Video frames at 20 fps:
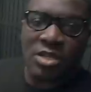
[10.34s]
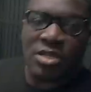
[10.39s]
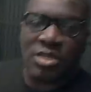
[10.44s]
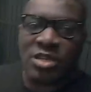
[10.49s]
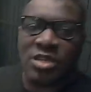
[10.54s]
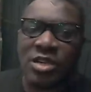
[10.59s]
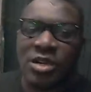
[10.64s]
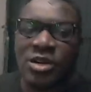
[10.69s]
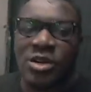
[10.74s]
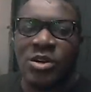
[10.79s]

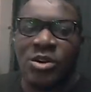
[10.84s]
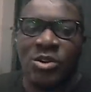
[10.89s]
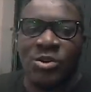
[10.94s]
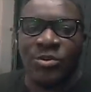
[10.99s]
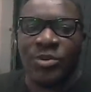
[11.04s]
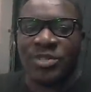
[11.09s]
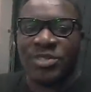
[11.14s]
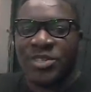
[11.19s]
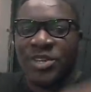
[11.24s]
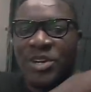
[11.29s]
Yo,
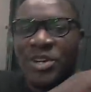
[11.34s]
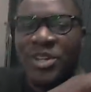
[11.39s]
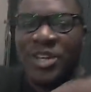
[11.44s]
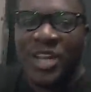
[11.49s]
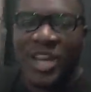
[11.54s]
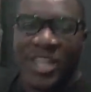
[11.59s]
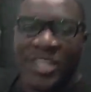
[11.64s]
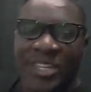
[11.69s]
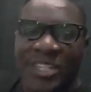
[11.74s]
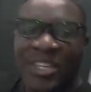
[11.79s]
what's going
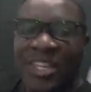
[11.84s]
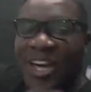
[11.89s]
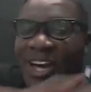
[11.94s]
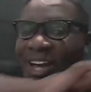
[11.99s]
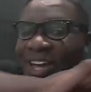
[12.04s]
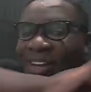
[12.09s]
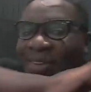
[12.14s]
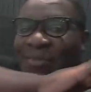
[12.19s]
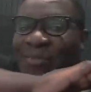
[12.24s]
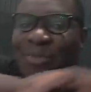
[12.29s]
on?
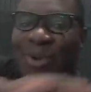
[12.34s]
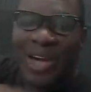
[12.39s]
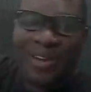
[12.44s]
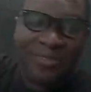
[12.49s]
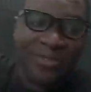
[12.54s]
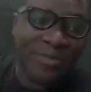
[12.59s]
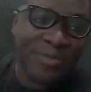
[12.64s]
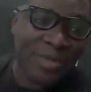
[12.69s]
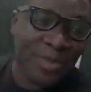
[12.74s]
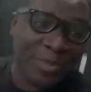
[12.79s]
I am
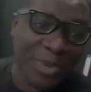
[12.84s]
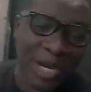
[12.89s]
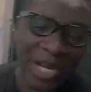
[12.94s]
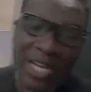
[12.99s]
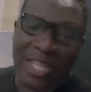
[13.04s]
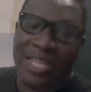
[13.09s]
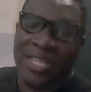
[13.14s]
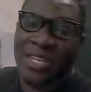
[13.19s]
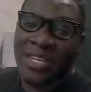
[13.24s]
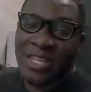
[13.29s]
back from
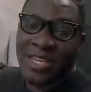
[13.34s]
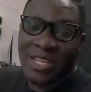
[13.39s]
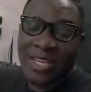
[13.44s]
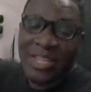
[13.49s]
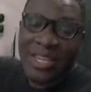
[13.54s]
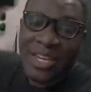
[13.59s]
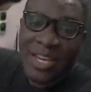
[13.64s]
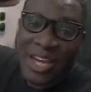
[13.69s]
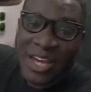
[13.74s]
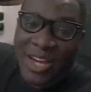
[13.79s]
Dubai.
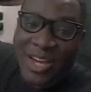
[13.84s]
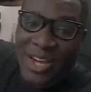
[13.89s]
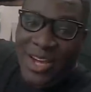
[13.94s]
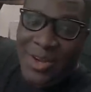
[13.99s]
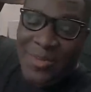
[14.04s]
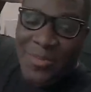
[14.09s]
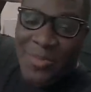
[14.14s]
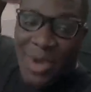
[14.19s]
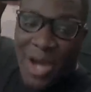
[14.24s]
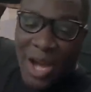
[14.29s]

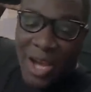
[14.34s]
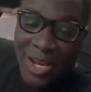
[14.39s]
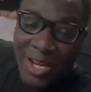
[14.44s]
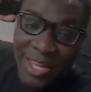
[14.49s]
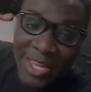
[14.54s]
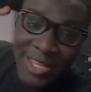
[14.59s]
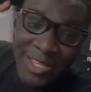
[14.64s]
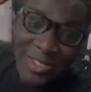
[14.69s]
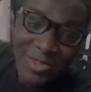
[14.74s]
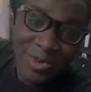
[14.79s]
I'm going
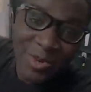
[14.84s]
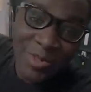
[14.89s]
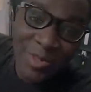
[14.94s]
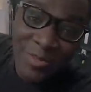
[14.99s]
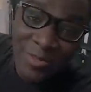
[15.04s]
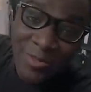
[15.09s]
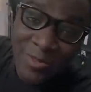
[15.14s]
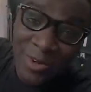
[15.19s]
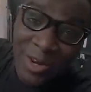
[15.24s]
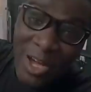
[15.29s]
to interrupt
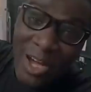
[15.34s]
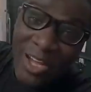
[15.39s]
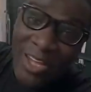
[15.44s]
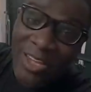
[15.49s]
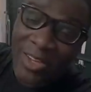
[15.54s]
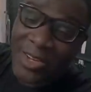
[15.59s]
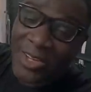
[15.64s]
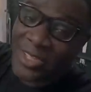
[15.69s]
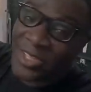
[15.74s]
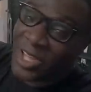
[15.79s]
the vlog
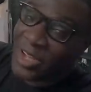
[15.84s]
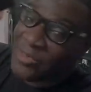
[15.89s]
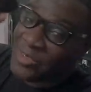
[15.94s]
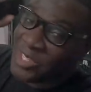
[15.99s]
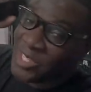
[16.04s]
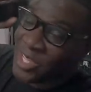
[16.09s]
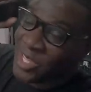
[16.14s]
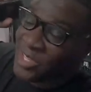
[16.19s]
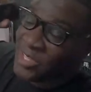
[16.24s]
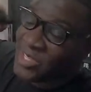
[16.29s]
because
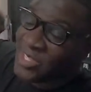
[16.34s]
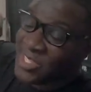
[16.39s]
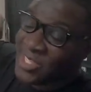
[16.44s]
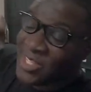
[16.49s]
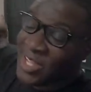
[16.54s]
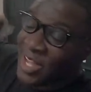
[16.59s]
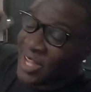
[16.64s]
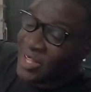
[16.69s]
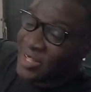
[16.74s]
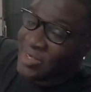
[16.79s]

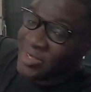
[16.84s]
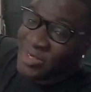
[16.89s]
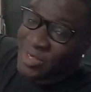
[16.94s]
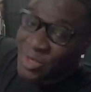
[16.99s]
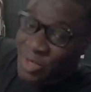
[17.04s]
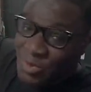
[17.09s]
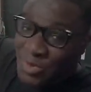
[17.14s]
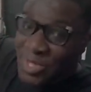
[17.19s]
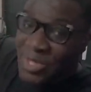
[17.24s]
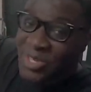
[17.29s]
obviously I
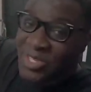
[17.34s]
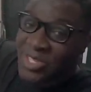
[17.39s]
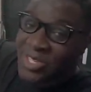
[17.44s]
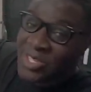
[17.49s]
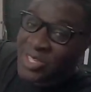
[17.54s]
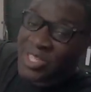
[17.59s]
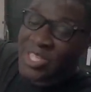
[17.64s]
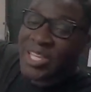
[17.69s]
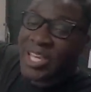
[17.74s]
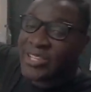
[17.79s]
to be
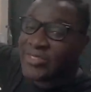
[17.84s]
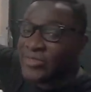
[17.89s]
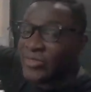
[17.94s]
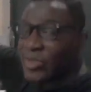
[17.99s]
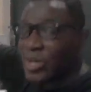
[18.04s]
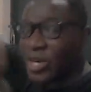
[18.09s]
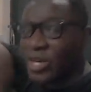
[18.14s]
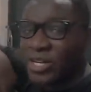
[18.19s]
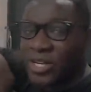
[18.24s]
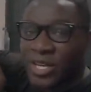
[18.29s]
continued the last
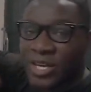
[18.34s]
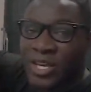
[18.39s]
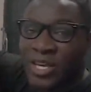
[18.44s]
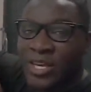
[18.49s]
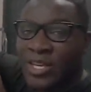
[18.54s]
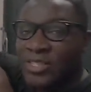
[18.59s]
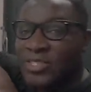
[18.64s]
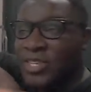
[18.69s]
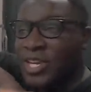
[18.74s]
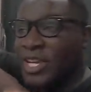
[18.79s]
vlog
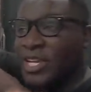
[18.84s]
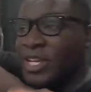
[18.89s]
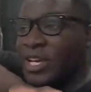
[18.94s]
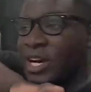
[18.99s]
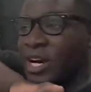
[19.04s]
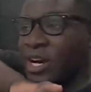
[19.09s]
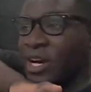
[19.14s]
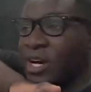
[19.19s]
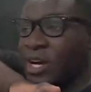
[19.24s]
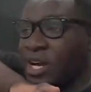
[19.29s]
saying
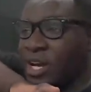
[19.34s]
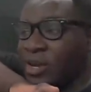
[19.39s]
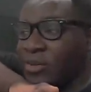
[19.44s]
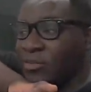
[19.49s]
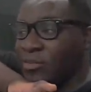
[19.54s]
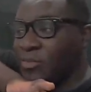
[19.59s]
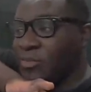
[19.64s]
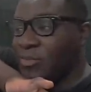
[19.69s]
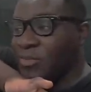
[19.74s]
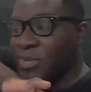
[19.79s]
that
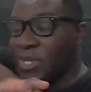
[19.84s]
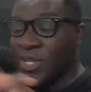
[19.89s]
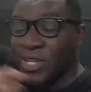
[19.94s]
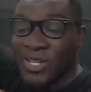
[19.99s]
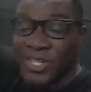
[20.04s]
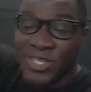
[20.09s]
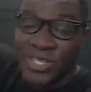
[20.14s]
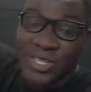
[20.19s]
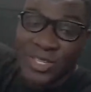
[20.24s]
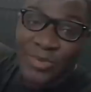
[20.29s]
I'm going
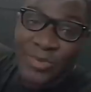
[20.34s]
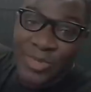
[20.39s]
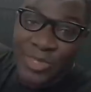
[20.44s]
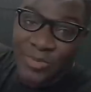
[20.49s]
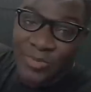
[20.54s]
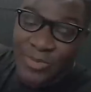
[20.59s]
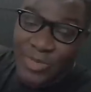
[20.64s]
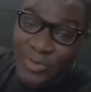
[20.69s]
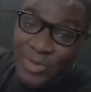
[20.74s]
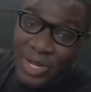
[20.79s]
to continue
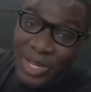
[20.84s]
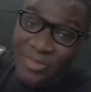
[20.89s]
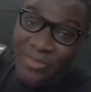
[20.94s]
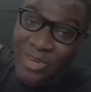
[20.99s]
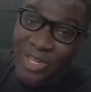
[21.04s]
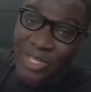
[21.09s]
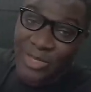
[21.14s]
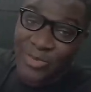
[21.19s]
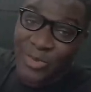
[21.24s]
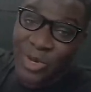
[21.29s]
with the Dubai
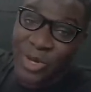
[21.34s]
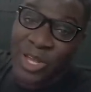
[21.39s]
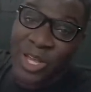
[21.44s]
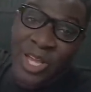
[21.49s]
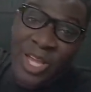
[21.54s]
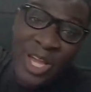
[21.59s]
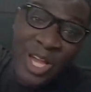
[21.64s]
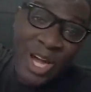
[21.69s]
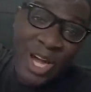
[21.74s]
vlogs, but